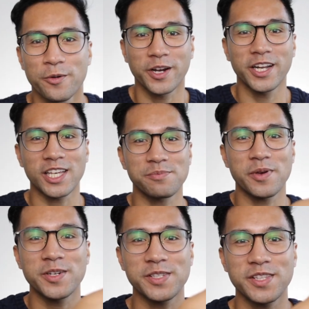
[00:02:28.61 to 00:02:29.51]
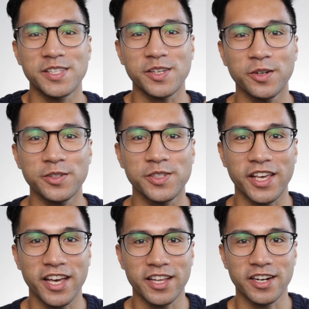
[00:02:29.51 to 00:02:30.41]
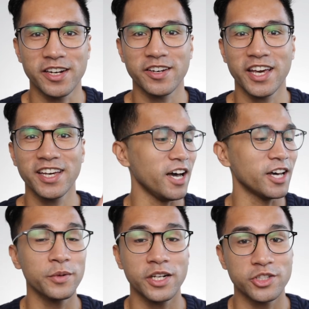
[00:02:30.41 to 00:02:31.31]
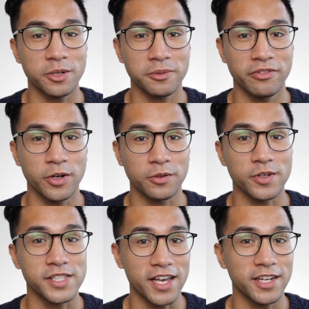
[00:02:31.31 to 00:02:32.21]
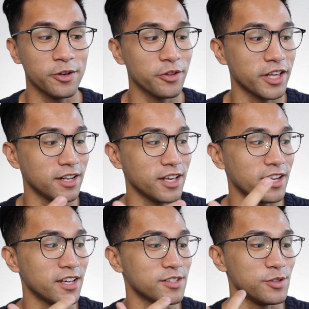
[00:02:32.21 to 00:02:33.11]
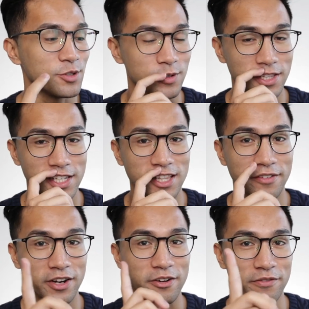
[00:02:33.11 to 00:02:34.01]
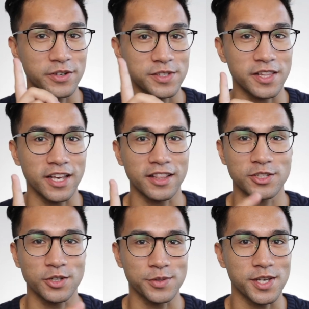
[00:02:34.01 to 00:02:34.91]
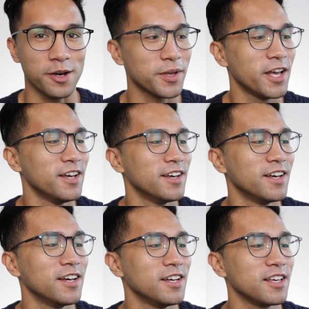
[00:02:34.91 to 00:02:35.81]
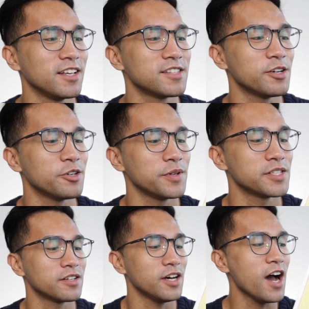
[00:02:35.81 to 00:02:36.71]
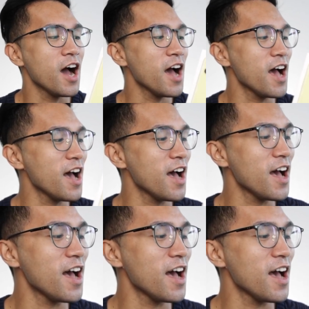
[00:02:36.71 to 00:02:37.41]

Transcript: We're gonna experience this all together, okay? I wanna drop the phone because I know that it is usually the very first thing that shows up. It's always, ah!